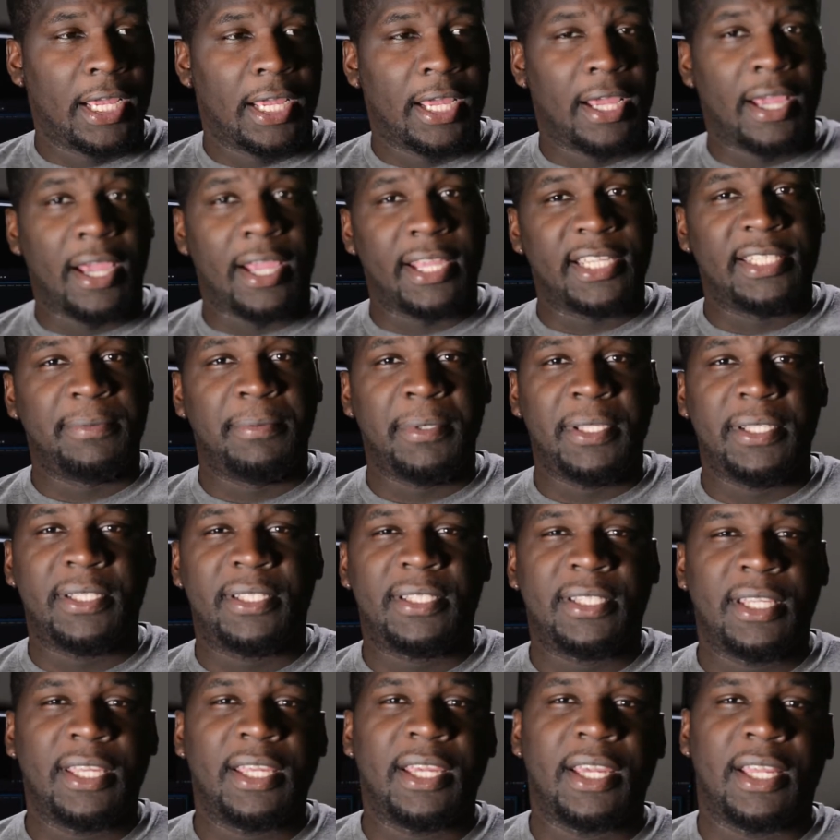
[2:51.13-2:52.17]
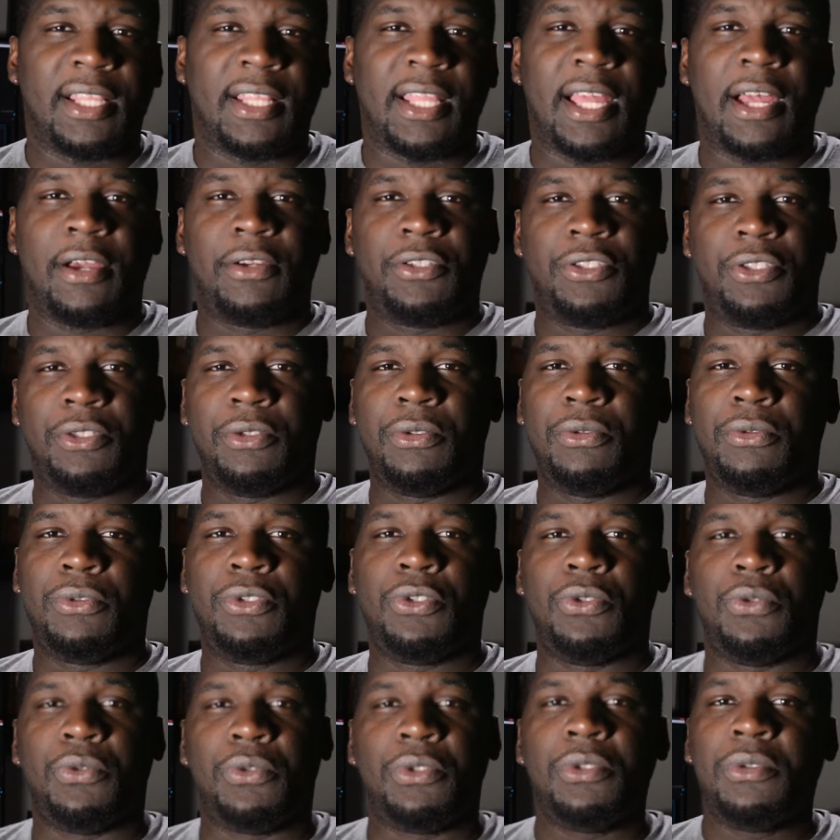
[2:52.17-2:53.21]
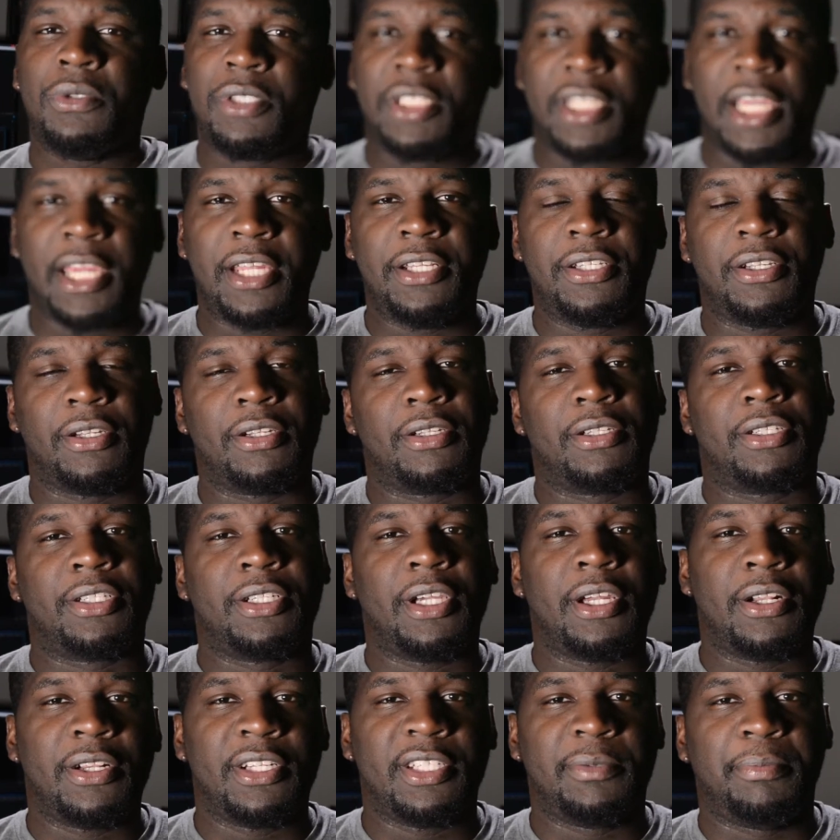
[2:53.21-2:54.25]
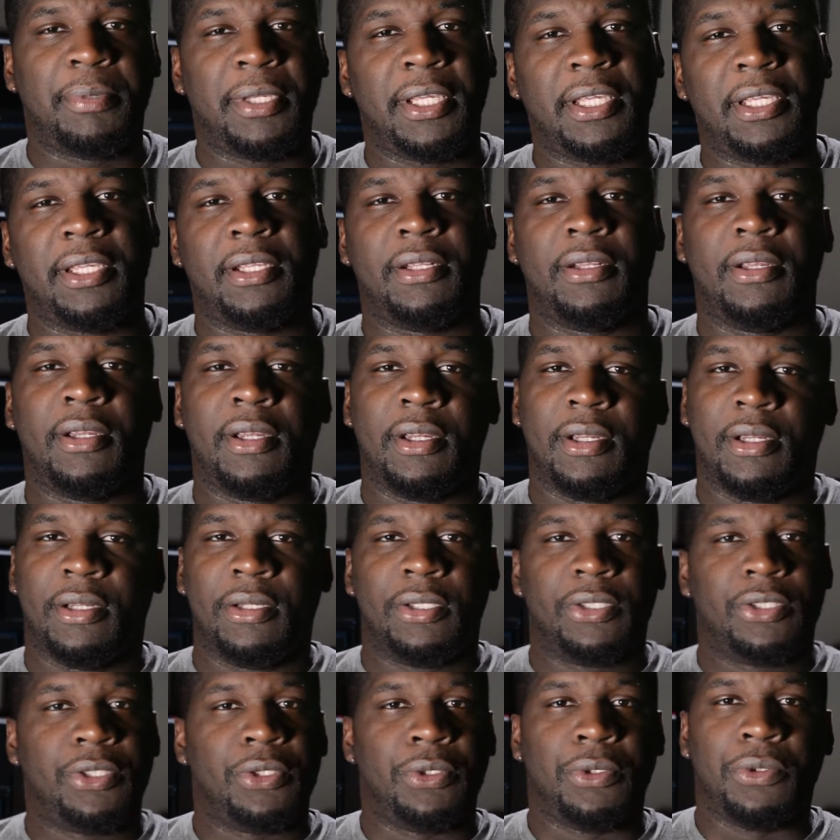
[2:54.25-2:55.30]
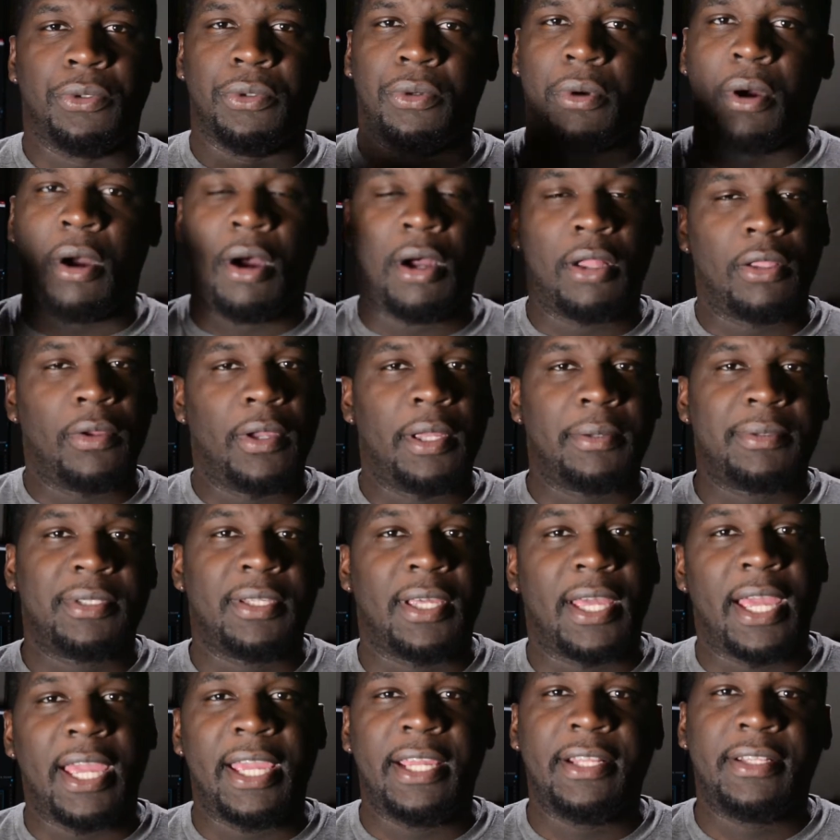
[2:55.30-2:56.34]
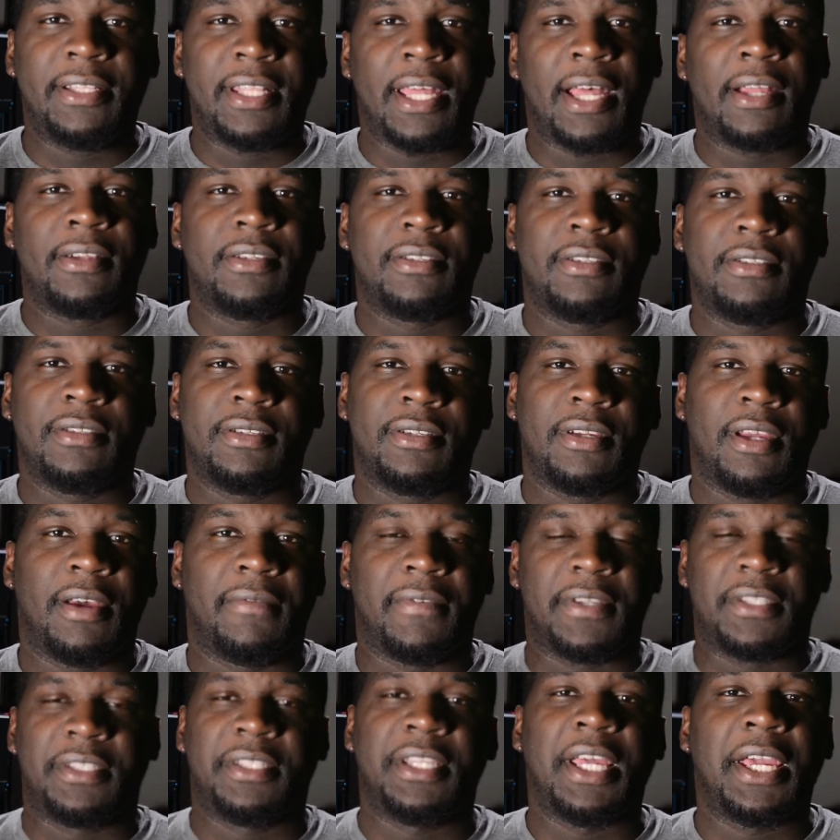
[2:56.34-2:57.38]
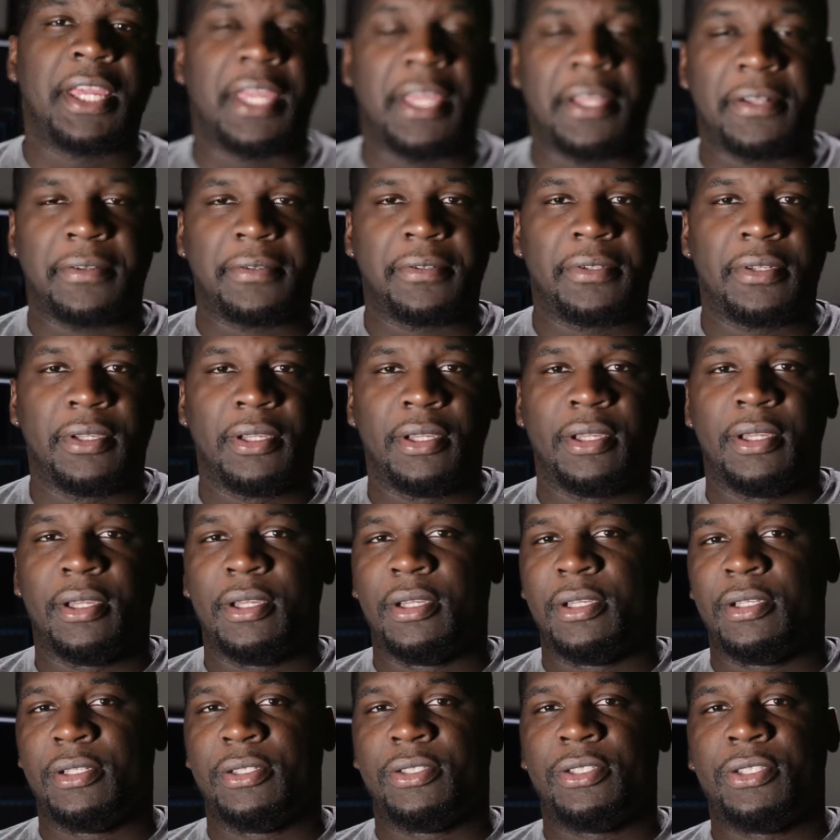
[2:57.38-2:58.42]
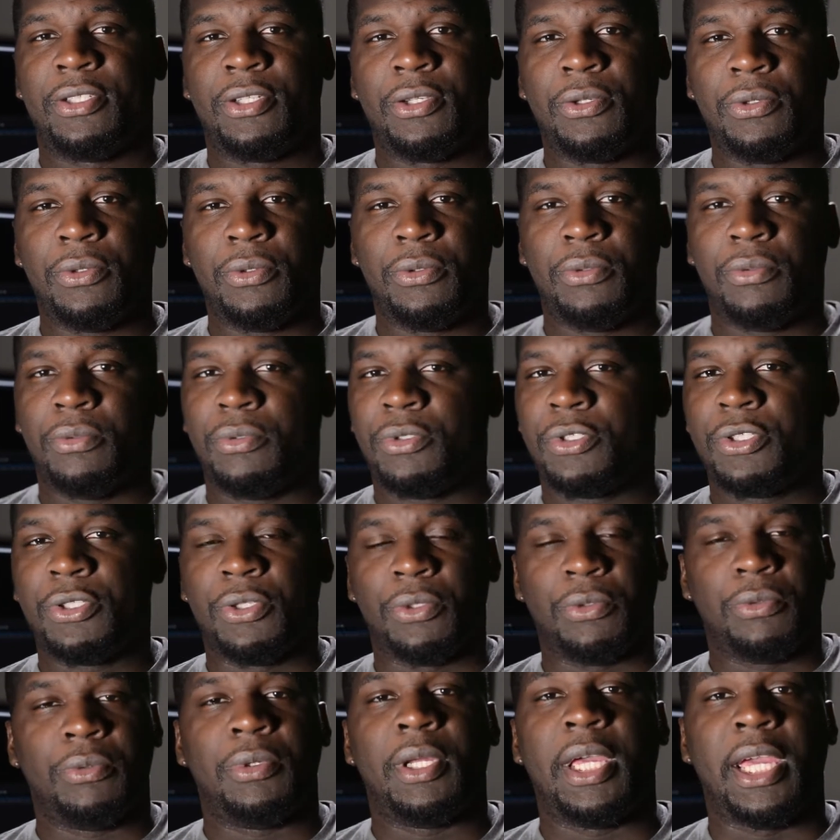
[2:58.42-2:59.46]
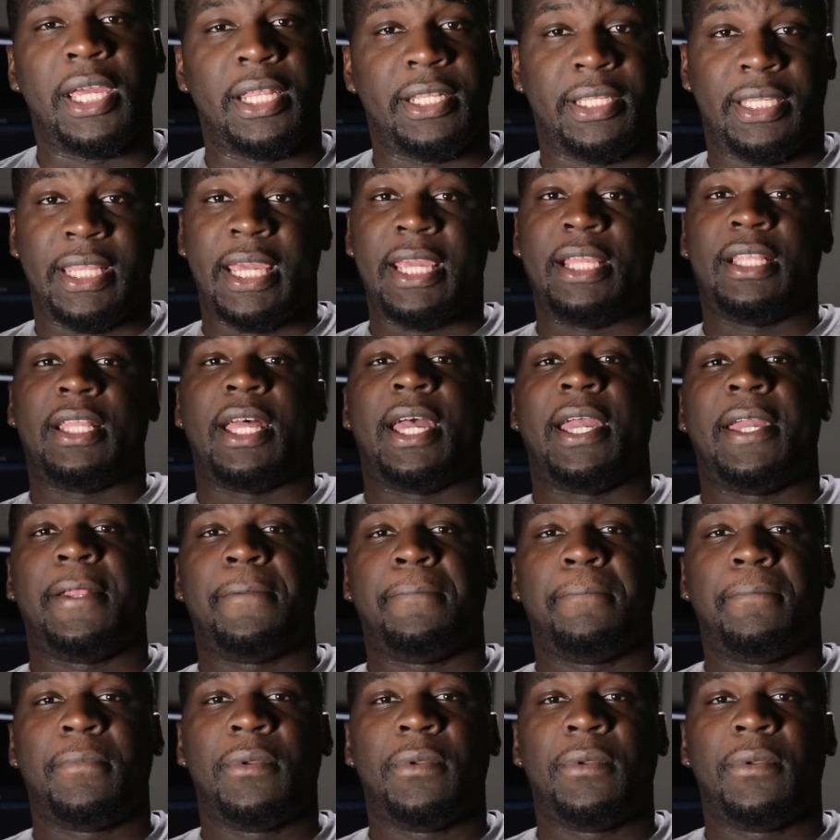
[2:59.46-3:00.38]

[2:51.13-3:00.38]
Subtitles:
High-speed sync allows you to change your shutter speed to all the way up to 8 thousandths of a second to shoot in daylight.